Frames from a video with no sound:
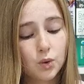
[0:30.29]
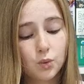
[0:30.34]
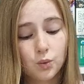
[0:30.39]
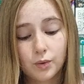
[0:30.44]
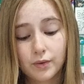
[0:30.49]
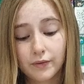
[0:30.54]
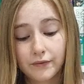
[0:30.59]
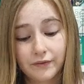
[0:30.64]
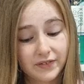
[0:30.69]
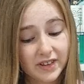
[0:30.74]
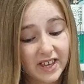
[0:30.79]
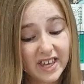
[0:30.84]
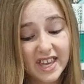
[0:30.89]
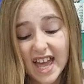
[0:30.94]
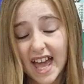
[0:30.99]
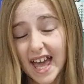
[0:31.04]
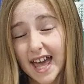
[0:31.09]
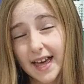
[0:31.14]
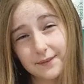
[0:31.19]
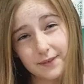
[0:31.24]
Will Flea
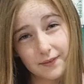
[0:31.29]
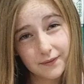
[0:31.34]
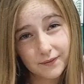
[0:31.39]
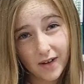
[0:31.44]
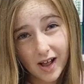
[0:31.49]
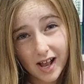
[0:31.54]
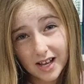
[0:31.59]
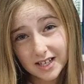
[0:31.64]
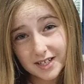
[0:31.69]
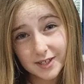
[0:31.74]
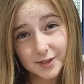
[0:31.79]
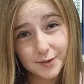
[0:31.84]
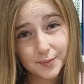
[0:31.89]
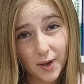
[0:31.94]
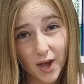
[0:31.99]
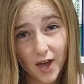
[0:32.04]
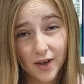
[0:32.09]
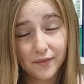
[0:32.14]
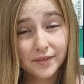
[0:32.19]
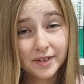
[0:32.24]
ever find his
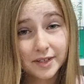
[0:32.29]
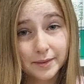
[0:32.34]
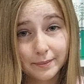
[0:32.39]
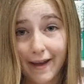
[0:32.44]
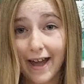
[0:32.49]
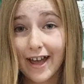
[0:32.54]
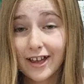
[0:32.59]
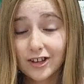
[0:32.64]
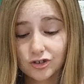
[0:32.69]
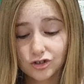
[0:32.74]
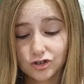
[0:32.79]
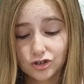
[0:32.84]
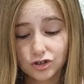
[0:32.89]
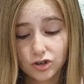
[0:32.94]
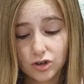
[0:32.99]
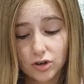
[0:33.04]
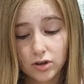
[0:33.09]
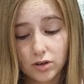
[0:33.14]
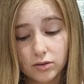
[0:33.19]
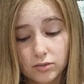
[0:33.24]
perfect
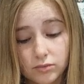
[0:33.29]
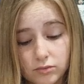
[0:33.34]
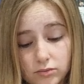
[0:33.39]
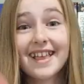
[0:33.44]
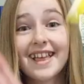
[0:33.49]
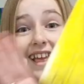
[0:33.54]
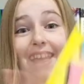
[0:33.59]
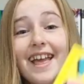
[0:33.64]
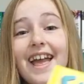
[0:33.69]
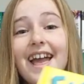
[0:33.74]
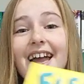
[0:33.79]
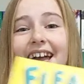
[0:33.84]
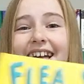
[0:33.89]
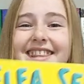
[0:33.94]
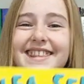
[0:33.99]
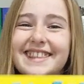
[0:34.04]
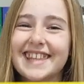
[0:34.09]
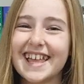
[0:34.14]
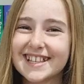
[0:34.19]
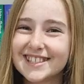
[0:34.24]
match?
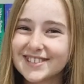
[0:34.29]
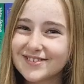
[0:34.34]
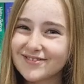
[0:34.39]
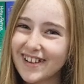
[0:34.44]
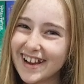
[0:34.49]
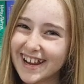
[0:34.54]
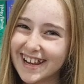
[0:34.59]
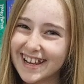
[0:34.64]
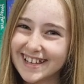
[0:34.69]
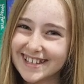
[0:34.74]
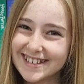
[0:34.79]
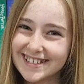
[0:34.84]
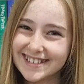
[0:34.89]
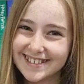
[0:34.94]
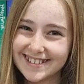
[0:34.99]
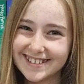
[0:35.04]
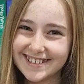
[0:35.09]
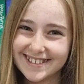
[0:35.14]
Let's read!